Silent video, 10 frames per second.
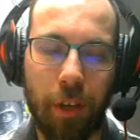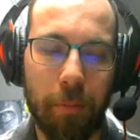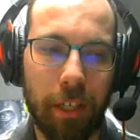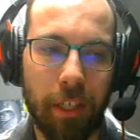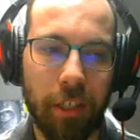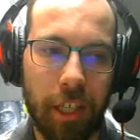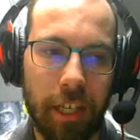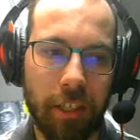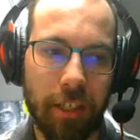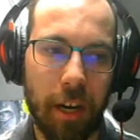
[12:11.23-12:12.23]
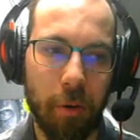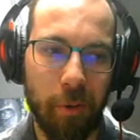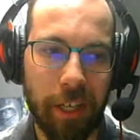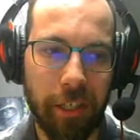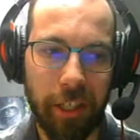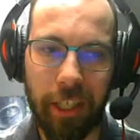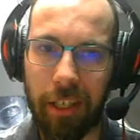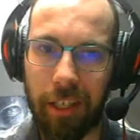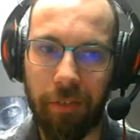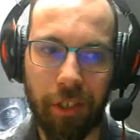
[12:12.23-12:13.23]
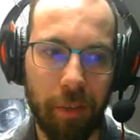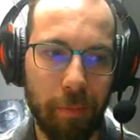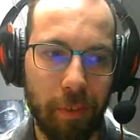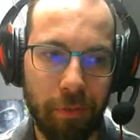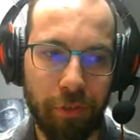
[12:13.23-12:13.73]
if somebody says Arashi, if